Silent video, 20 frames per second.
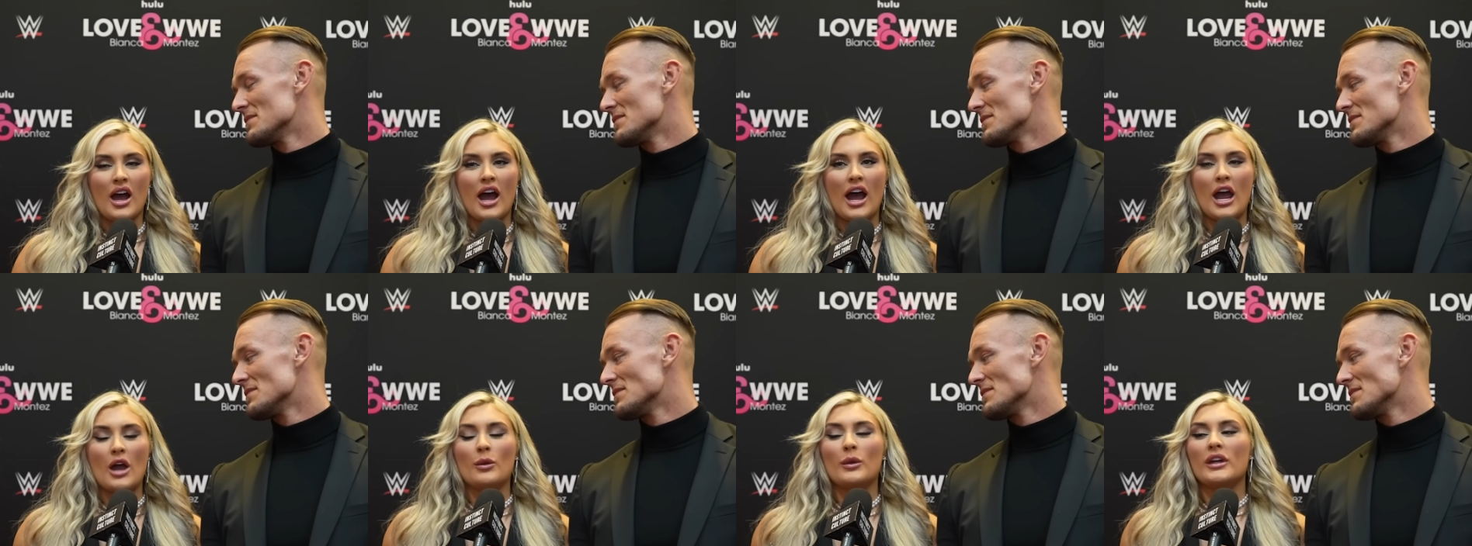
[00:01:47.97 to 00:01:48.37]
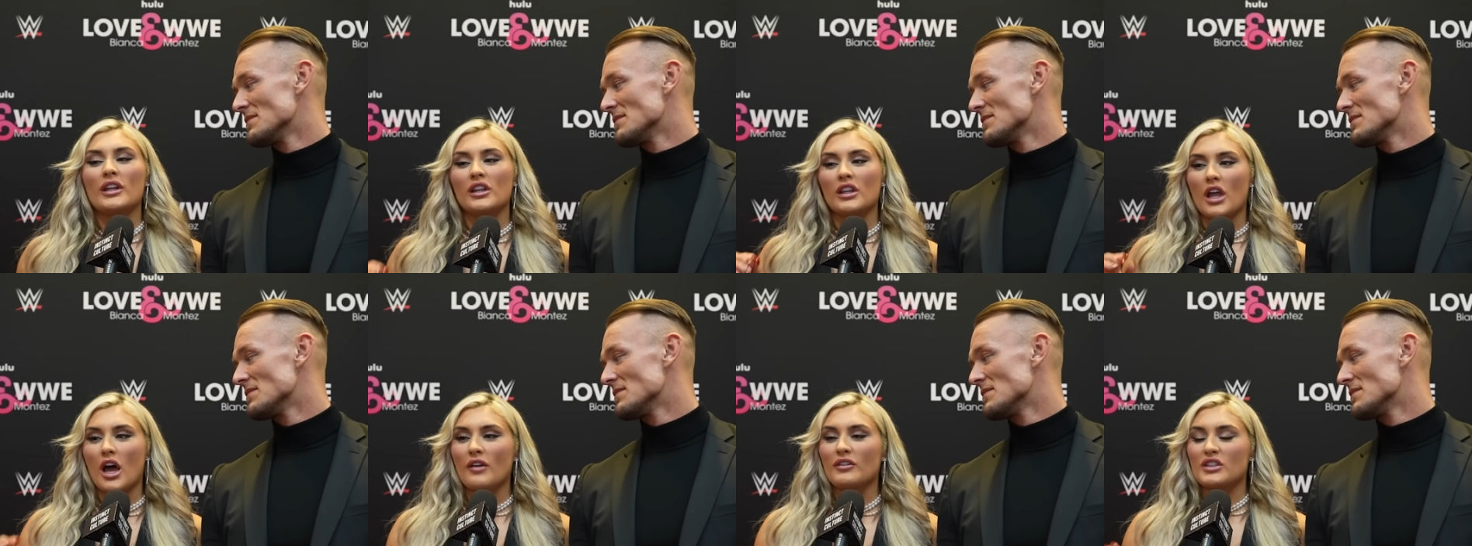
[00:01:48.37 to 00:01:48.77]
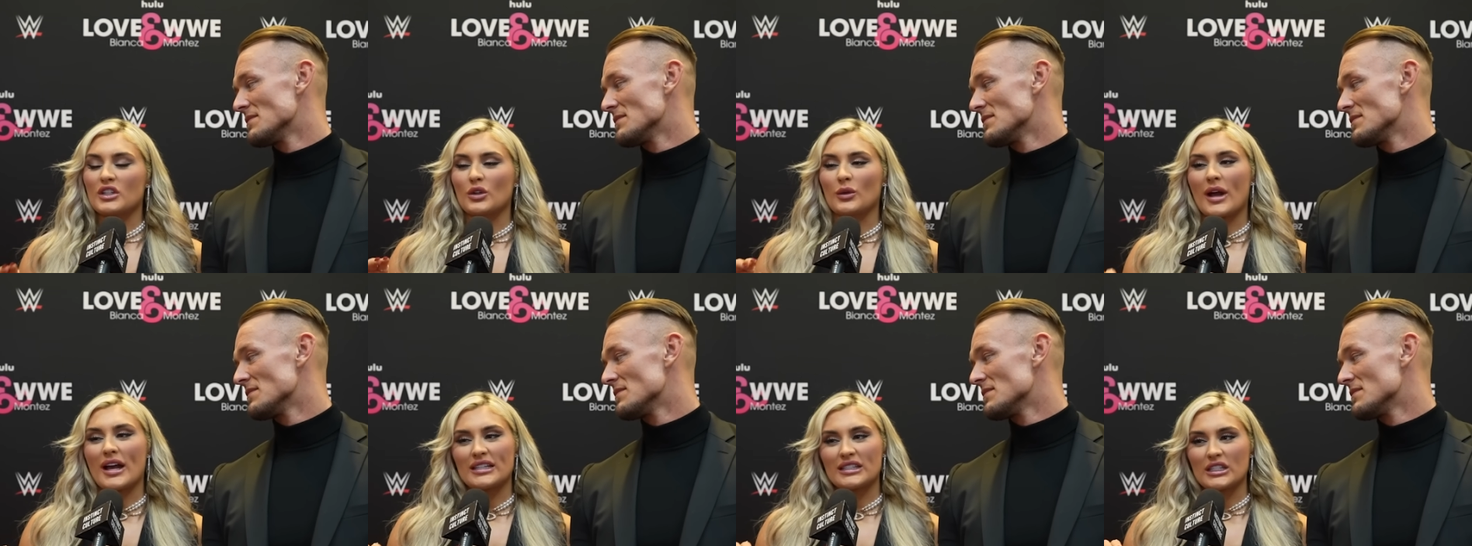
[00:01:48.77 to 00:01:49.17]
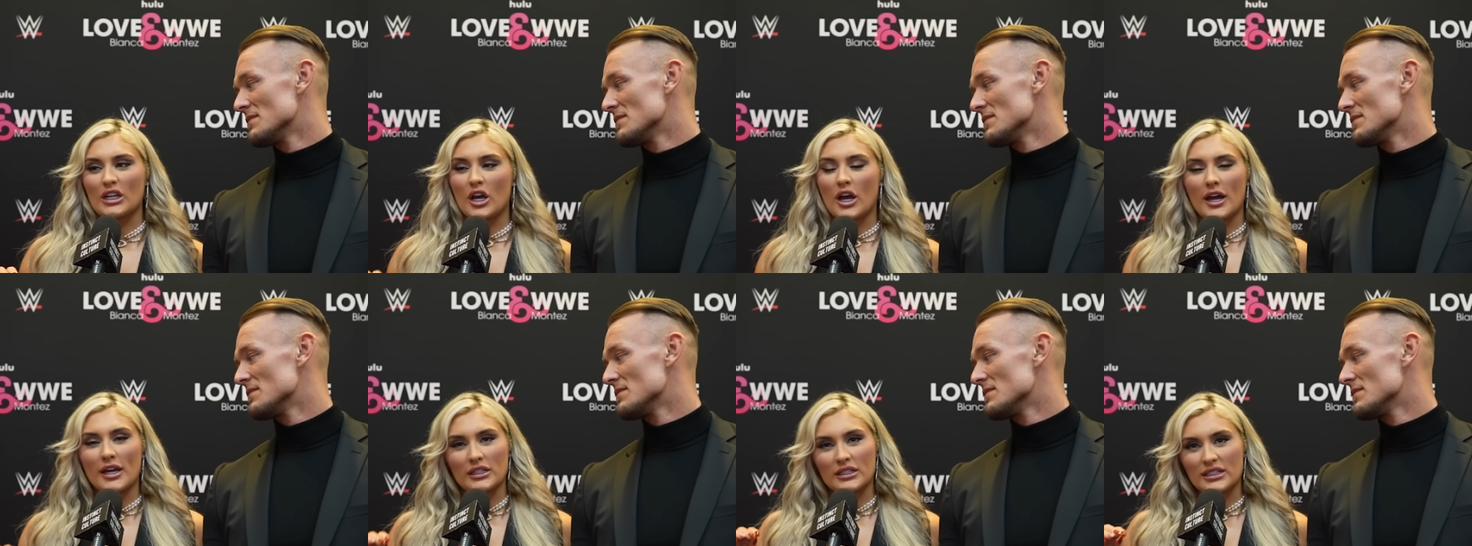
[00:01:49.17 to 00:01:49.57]
Speaker 1: I would love to wrestle
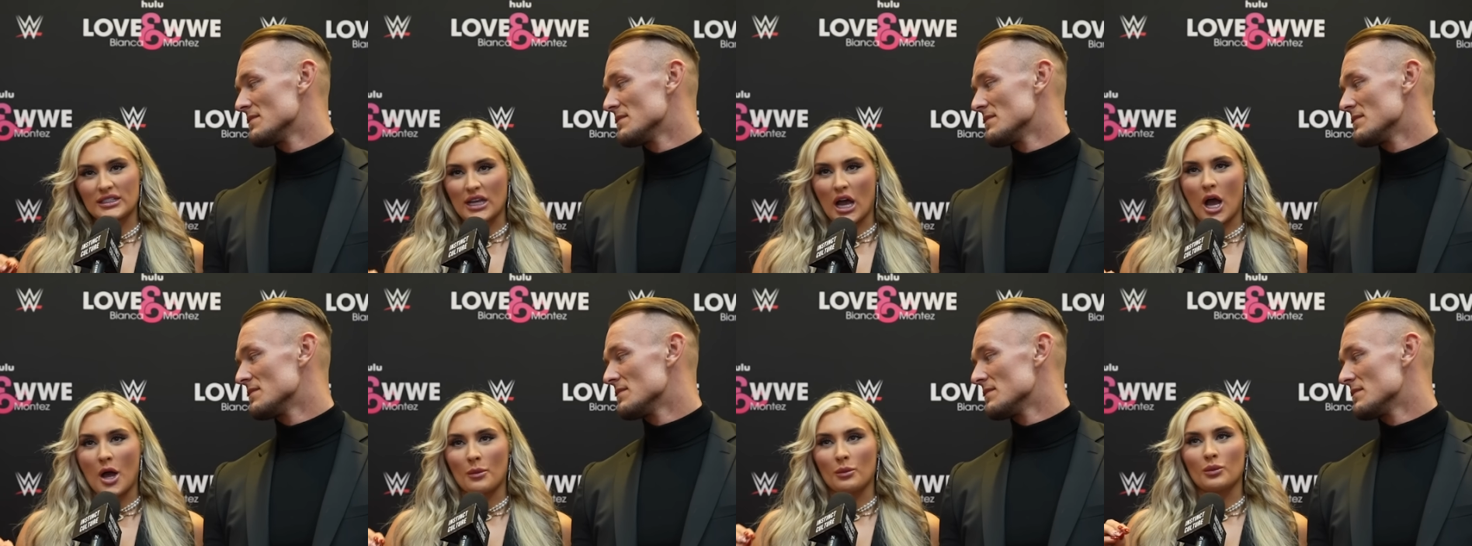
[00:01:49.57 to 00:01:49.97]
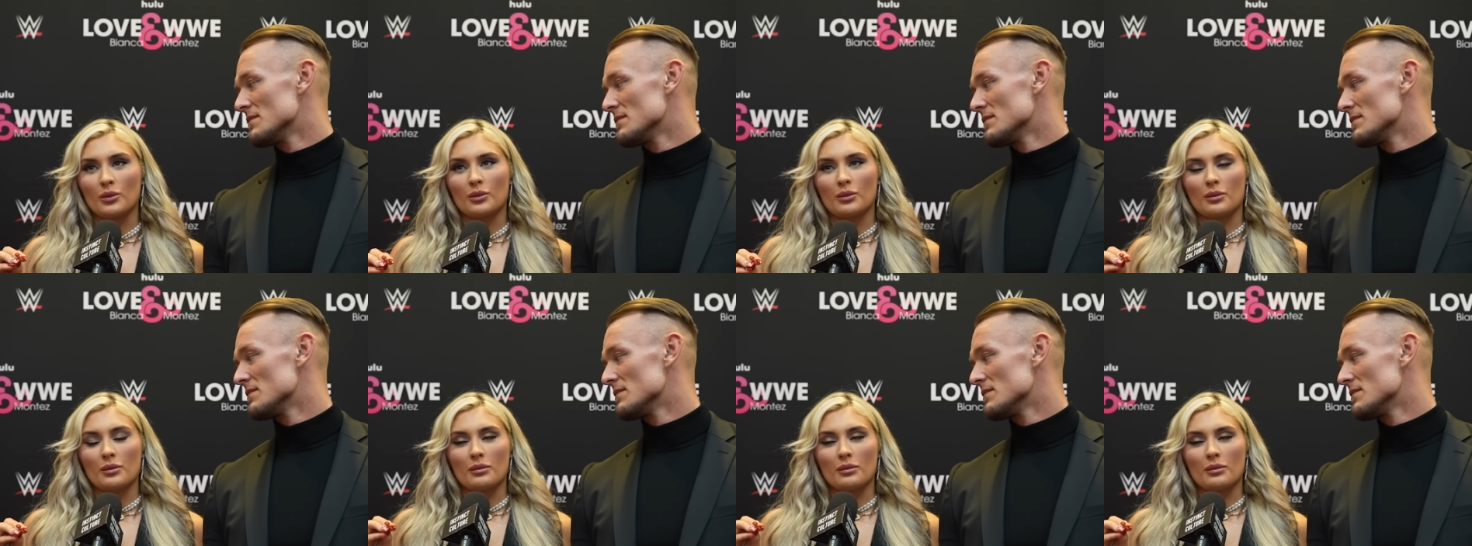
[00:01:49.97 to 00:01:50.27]
on some